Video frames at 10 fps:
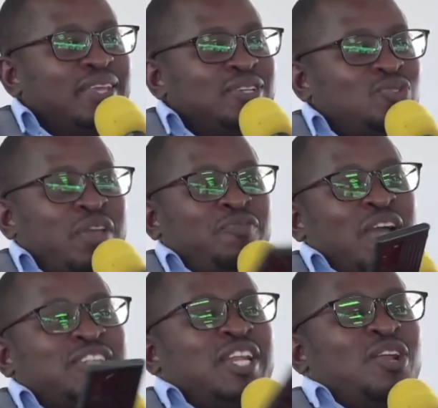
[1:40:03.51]
So if you're
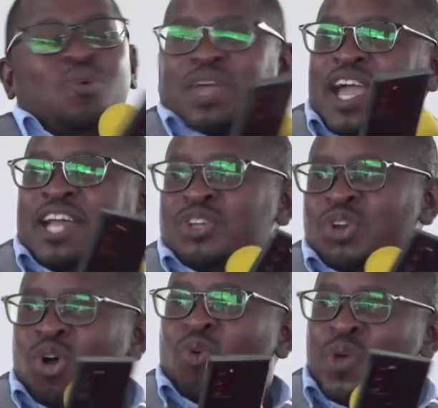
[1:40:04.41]
actually looking at, you
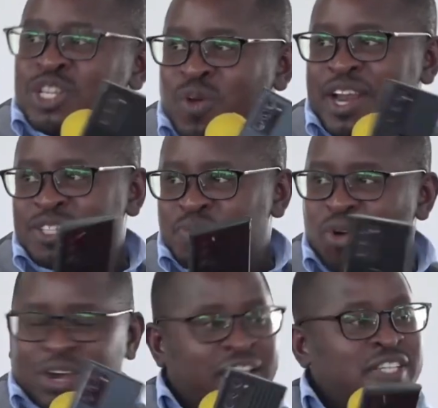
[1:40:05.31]
know, which one is
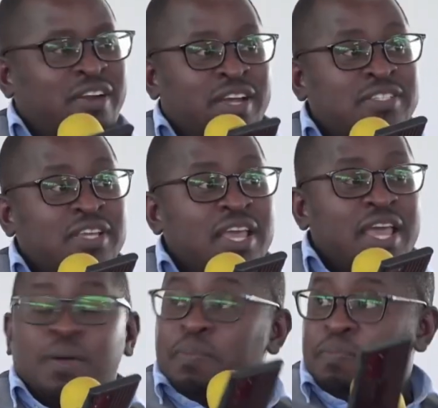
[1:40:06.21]
more dangerous,
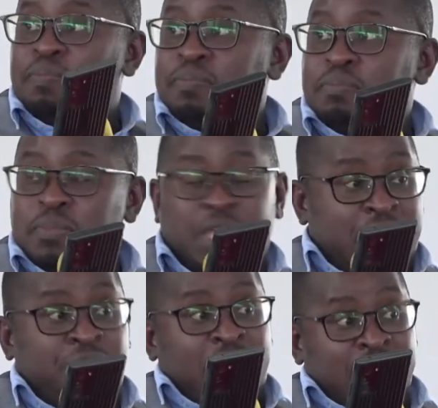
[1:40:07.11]

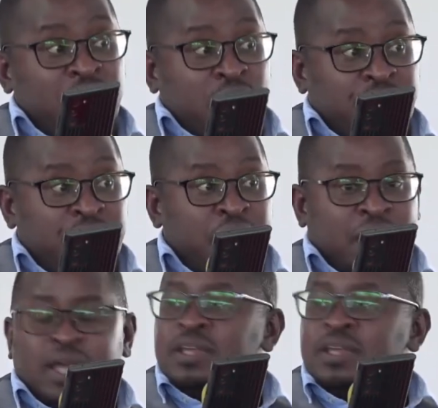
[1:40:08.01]
if any of them are,